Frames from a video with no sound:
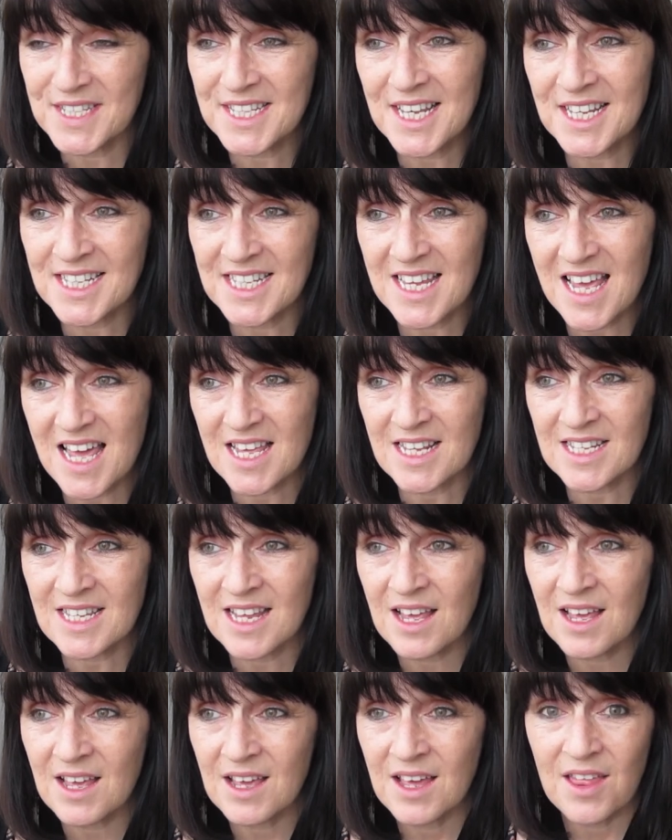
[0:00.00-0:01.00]
Sundays,
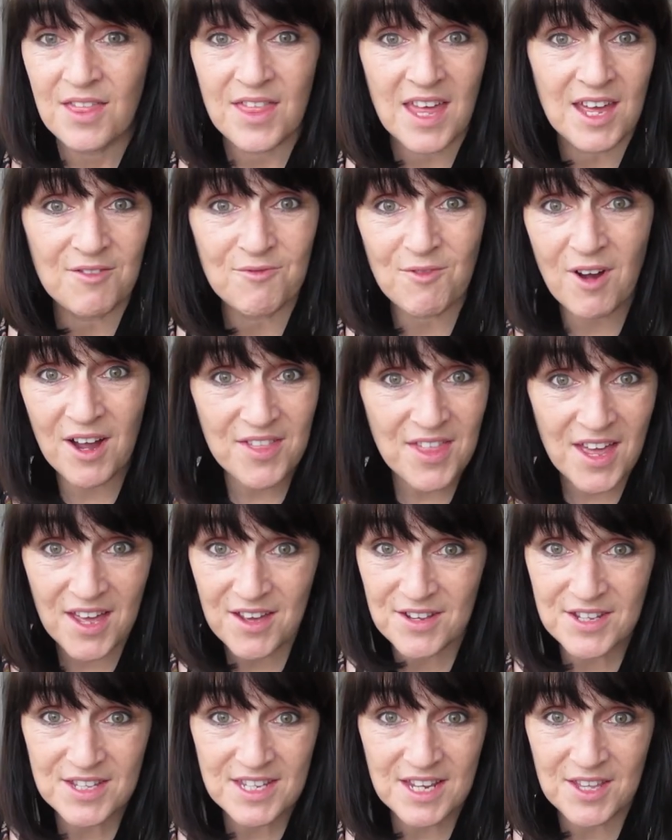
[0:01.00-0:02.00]
then write
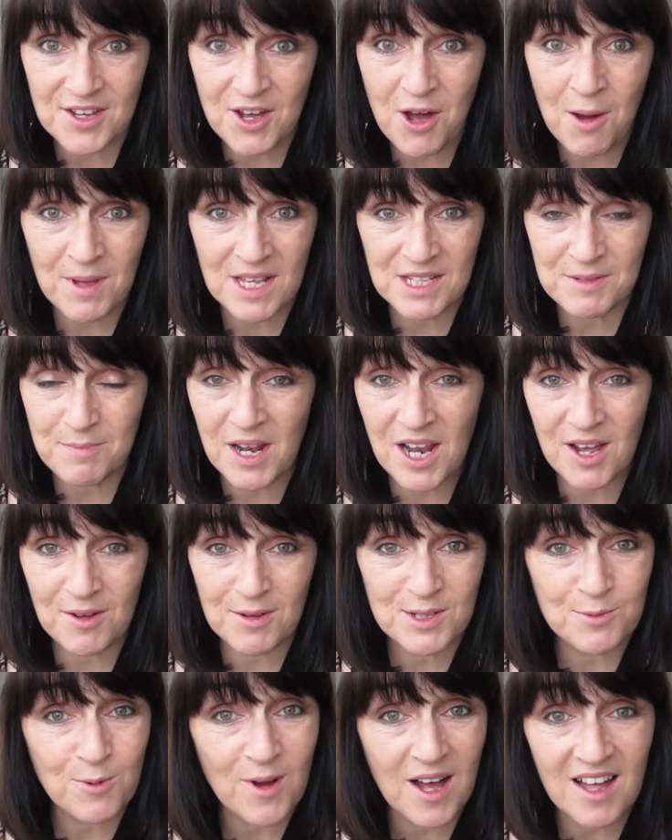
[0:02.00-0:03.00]
those in the comments below
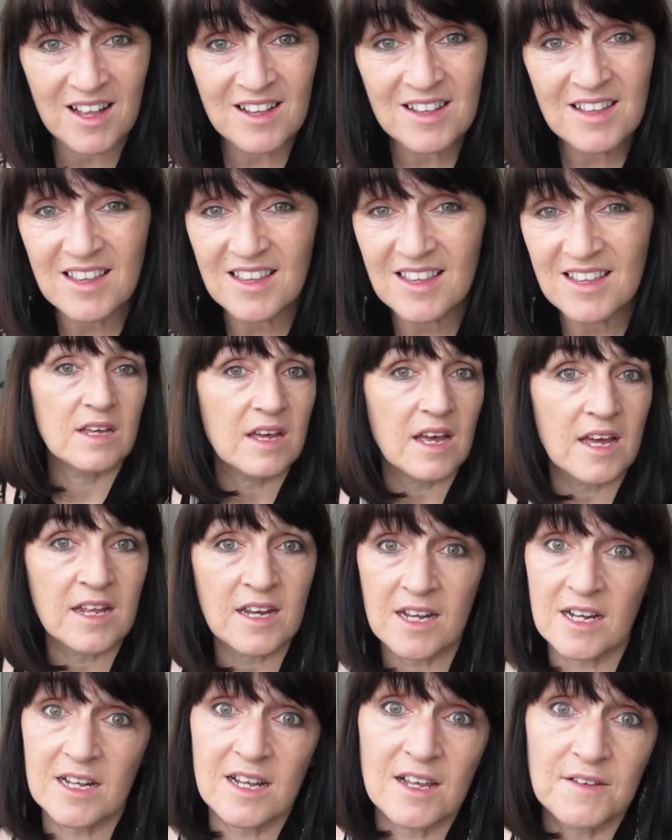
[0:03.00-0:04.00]
as well. And
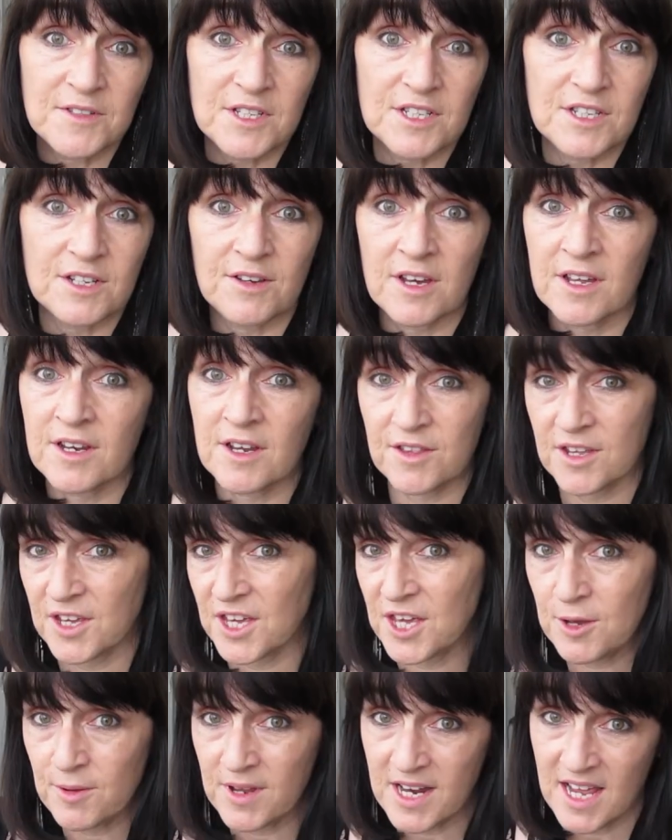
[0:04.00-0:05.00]
I'd love to do another
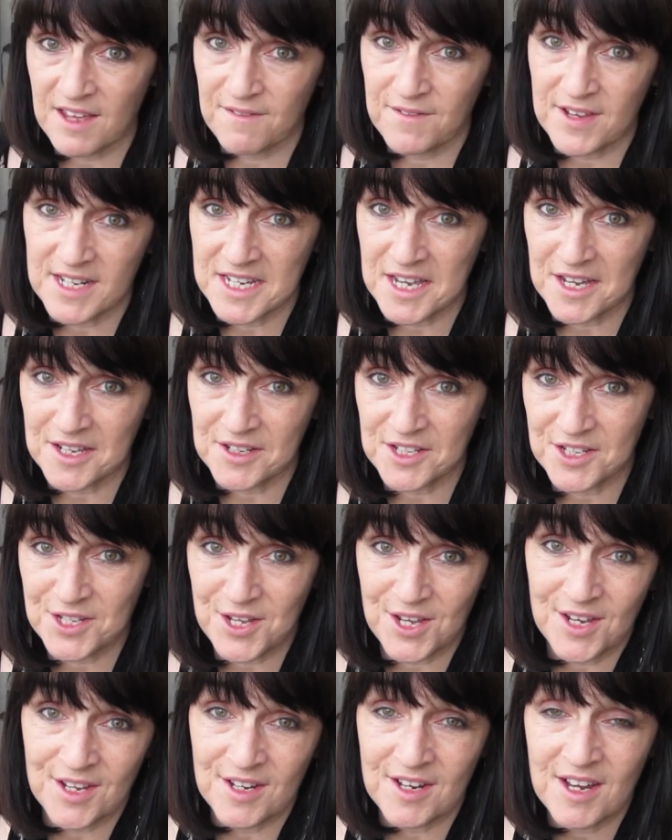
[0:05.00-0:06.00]
Q&A video
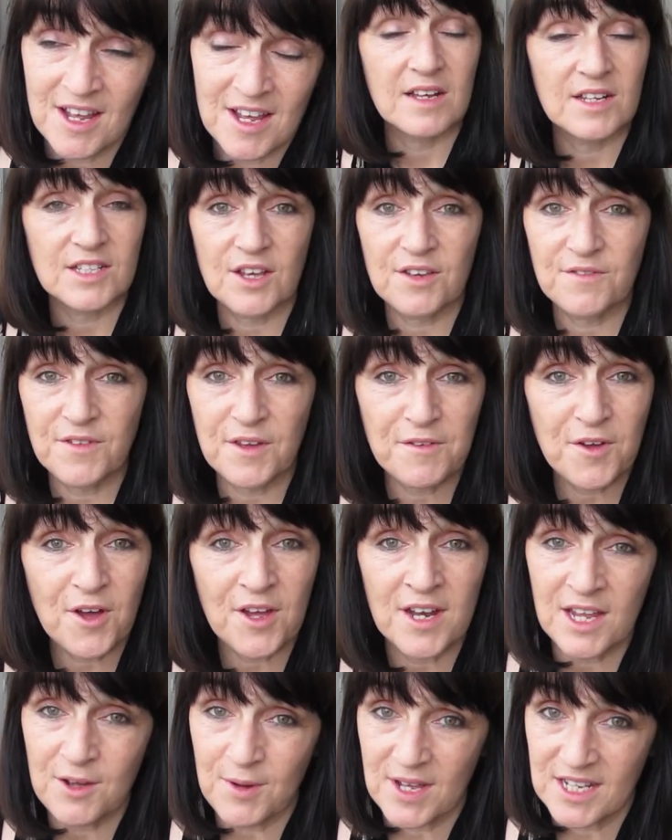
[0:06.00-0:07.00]
soon. So if you've got
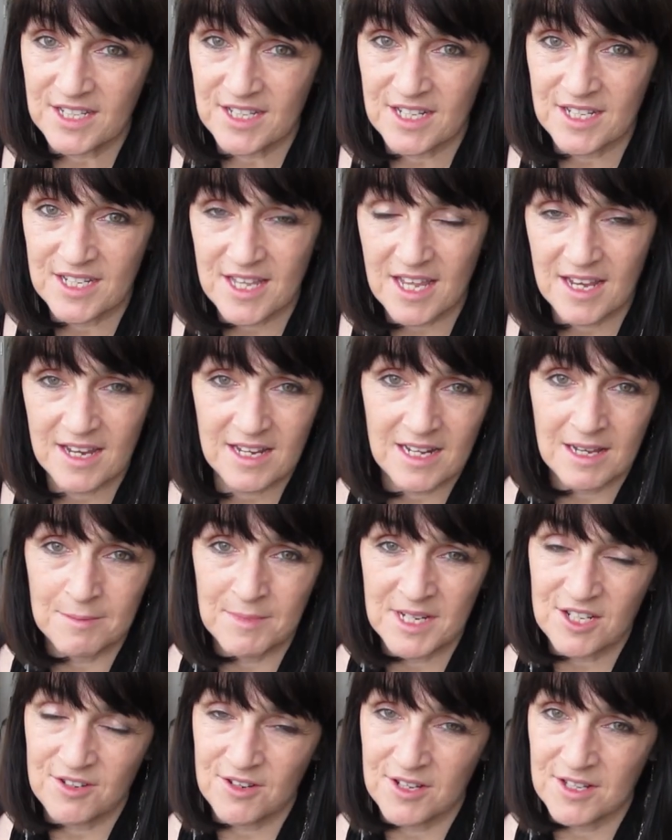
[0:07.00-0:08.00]
any questions that you'd like
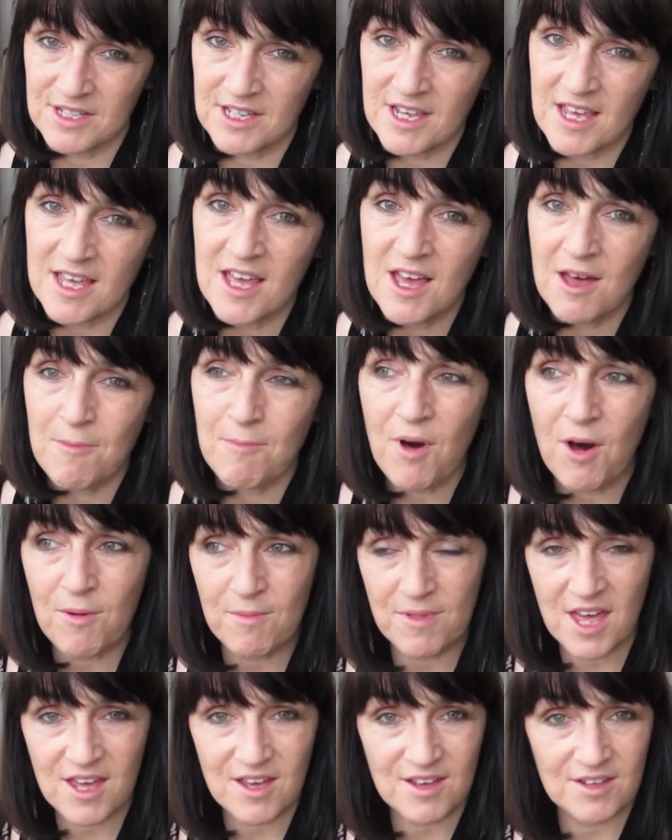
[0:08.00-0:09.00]
me to answer, pop
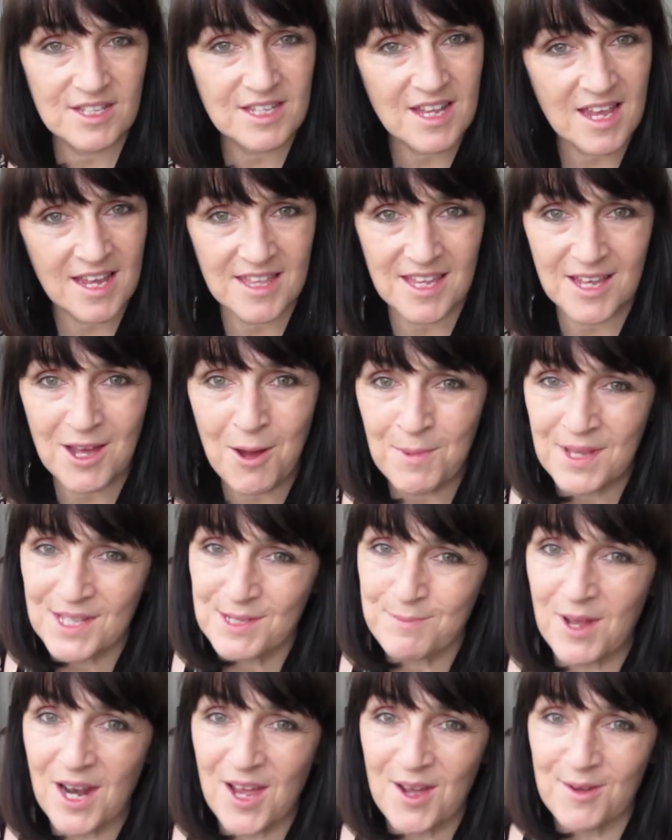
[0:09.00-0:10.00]
those in the comments
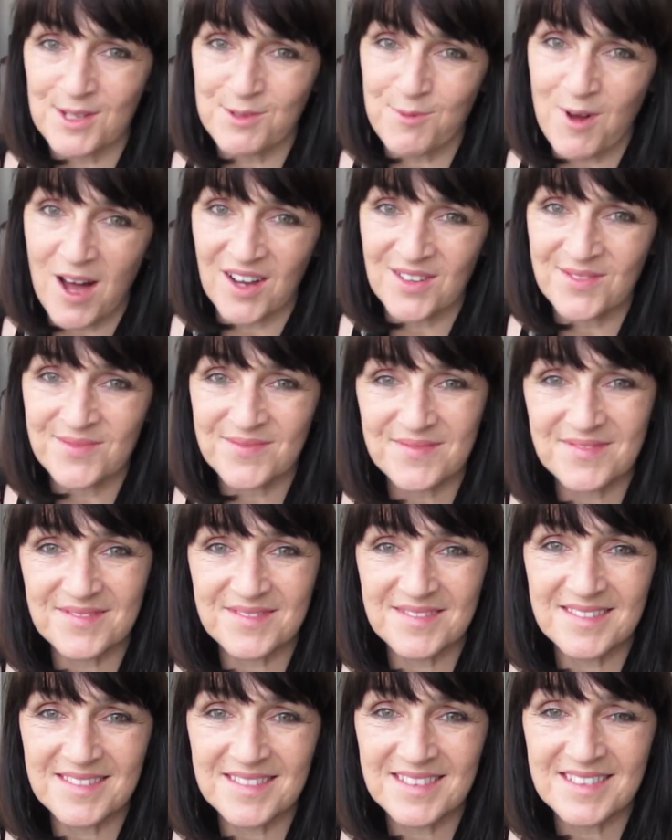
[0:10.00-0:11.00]
below as well.
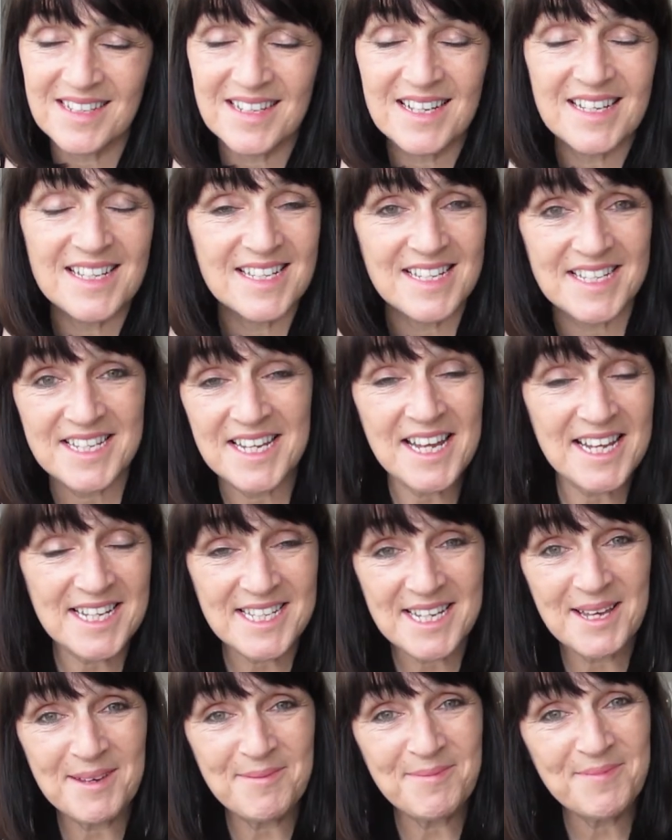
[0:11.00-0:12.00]
See you next
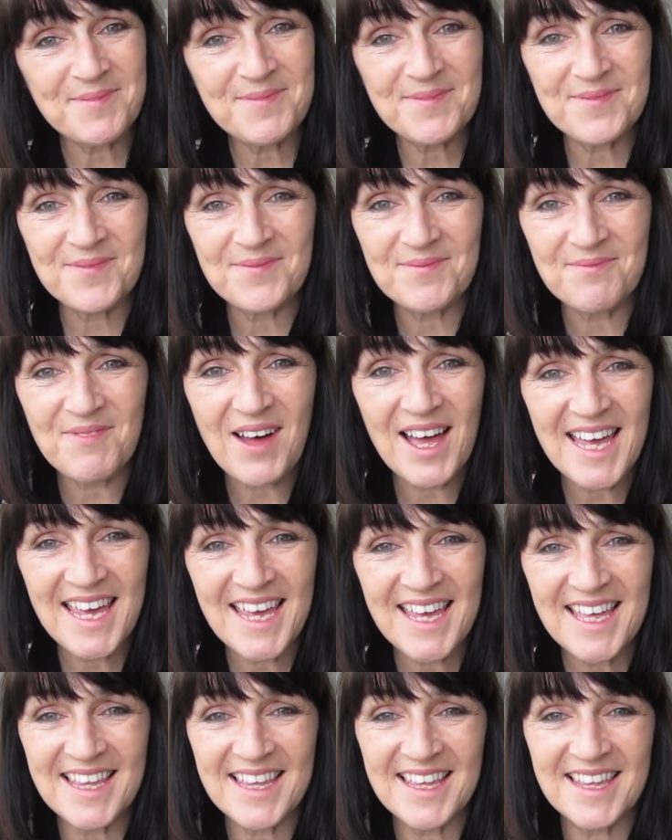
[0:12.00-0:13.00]
time.
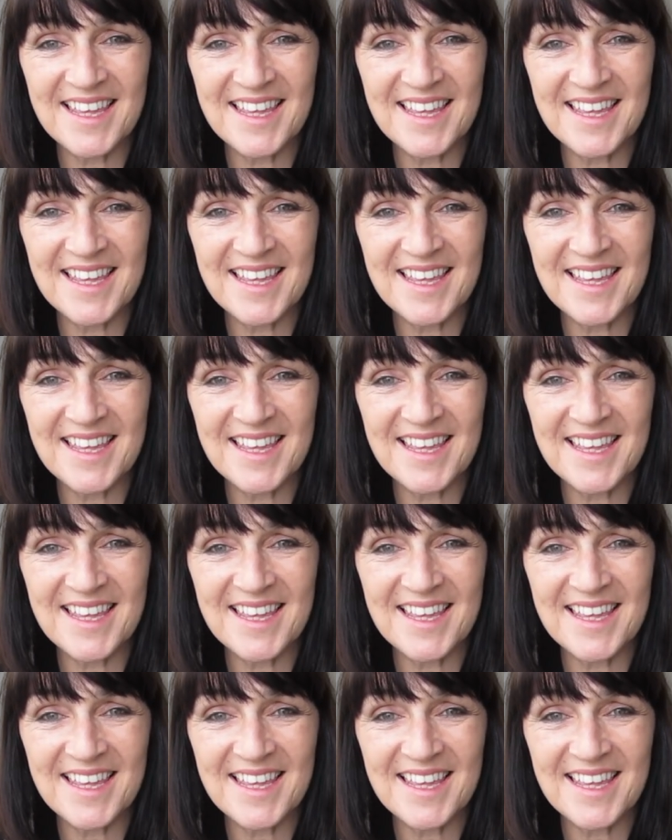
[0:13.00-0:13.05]
Bye.